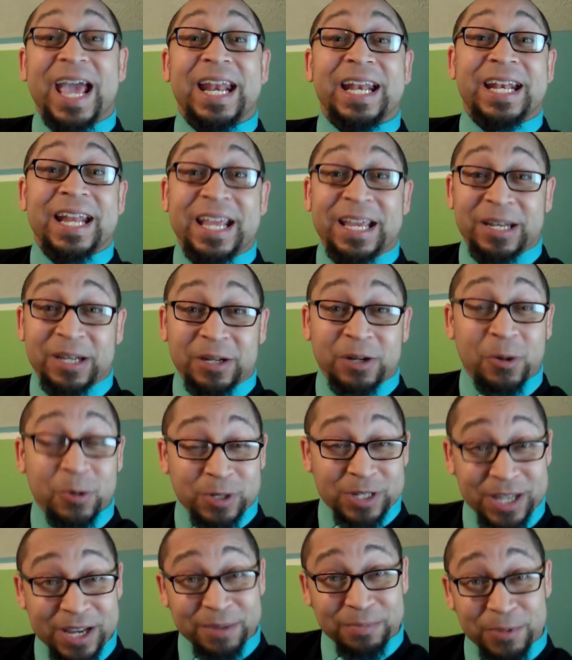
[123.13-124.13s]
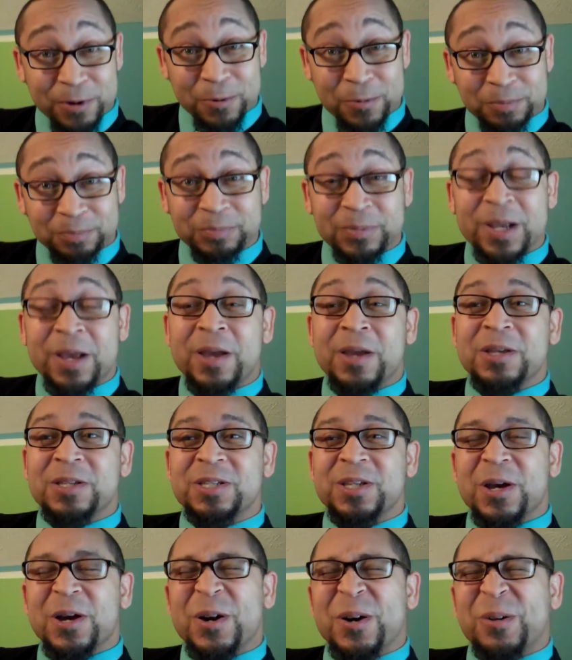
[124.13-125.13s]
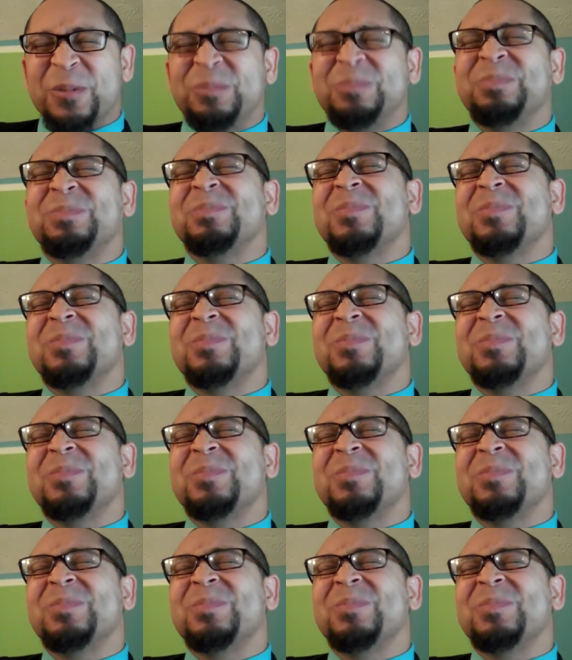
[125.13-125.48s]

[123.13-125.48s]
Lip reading: had it hidden in her temple. So